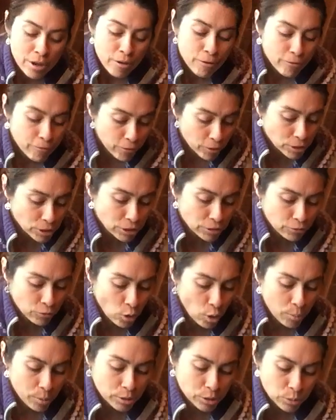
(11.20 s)
First and
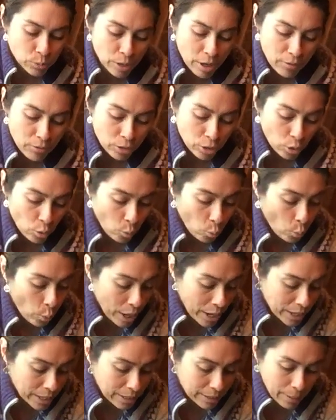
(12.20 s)
foremost, whenever you're
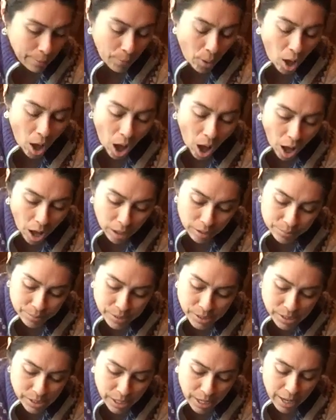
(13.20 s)
weighting the
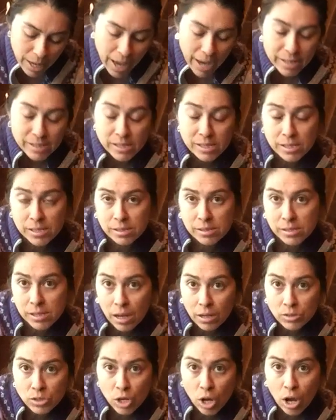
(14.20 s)
palms, as in
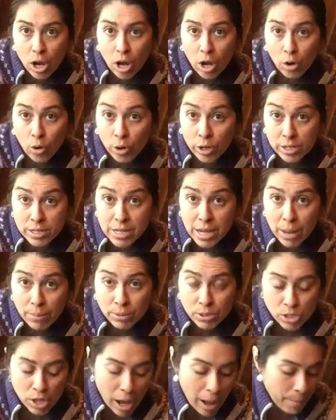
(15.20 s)
down dog or in a
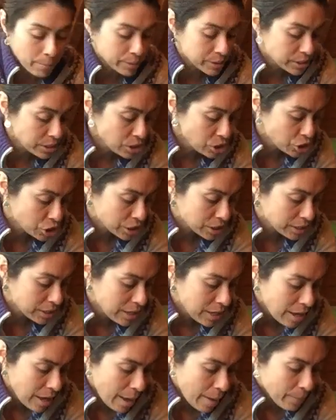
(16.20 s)
tabletop position,
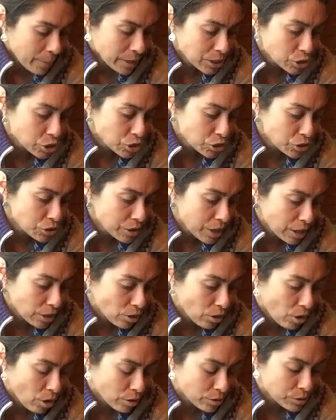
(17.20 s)
make sure that
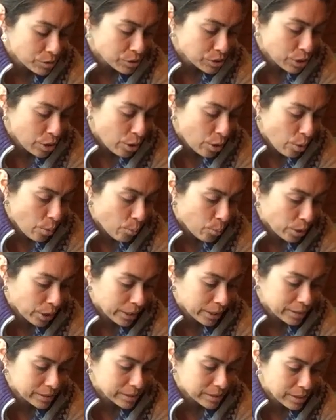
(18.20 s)
you're also
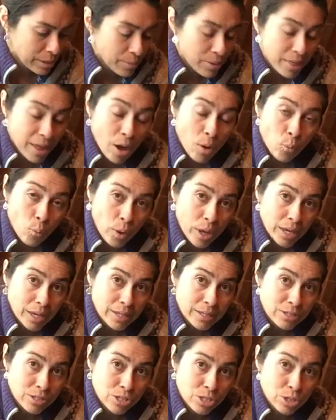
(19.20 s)
bringing some of that weight
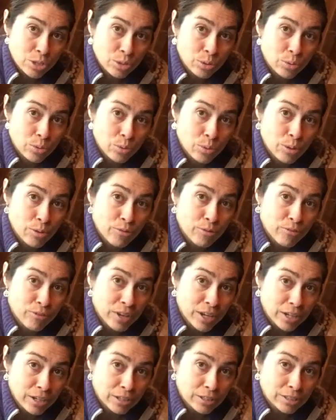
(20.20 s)
into the
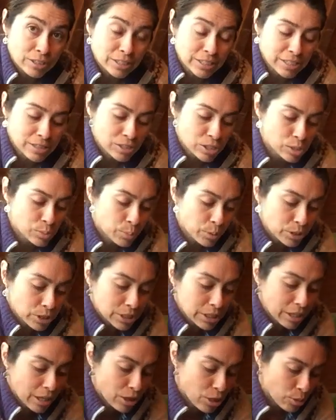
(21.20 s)
fingers and
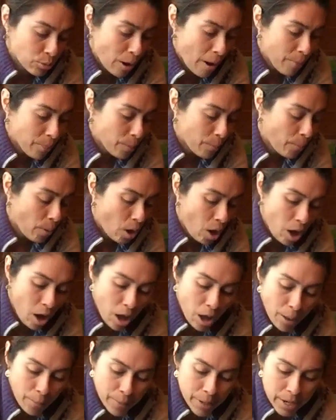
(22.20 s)
dispersing it throughout the
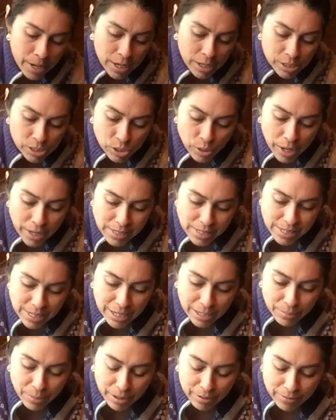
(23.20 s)
palm. So I
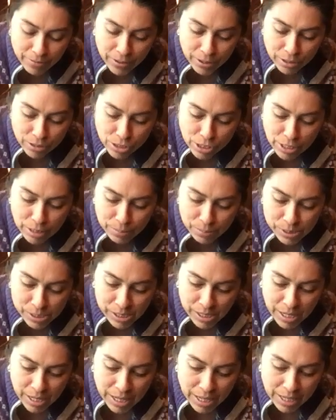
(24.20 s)
dig my fingertips
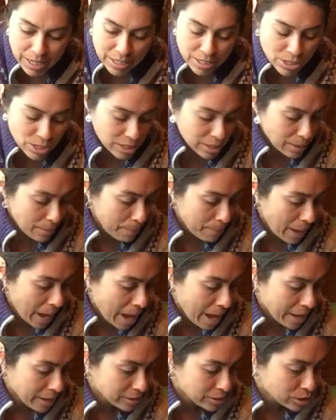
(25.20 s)
into the
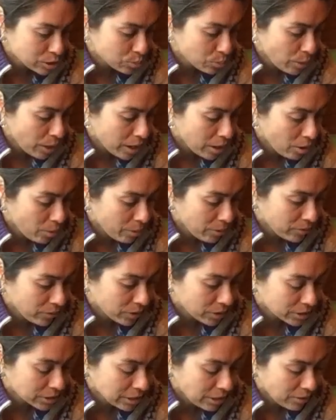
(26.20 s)
mat, I spread all my
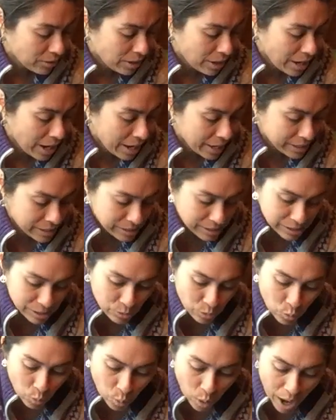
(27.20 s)
fingers out nice
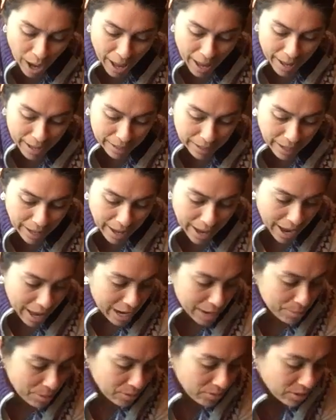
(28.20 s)
and wide,
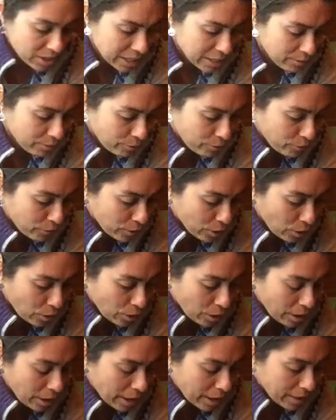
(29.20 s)
and I'm even going to
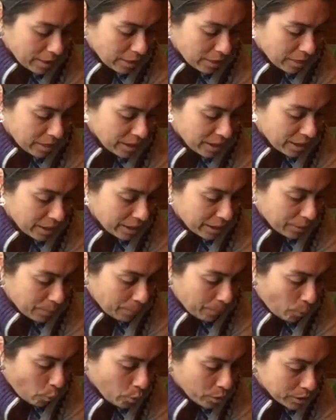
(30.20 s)
feel the
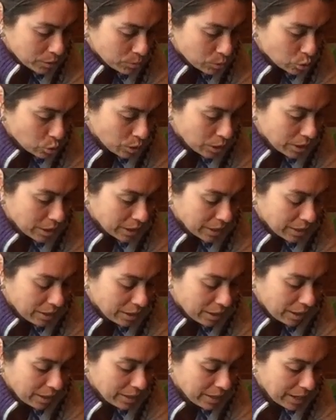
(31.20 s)
points between
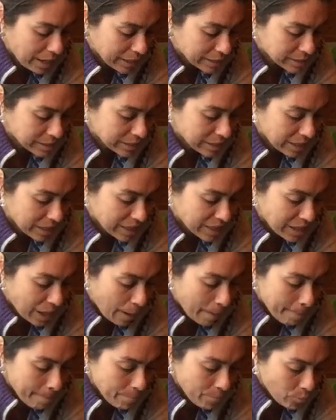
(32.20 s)
the index and the
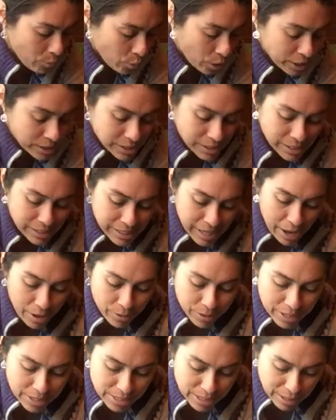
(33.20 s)
thumb pressing
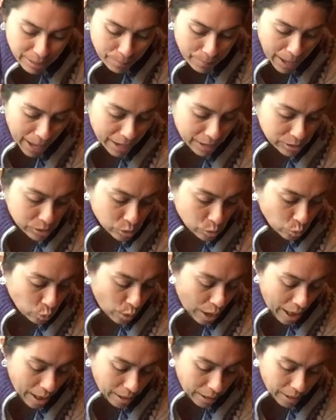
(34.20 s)
down into the mat as
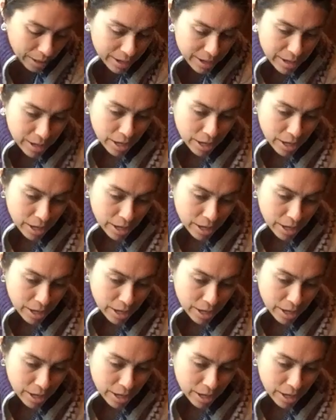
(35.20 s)
well.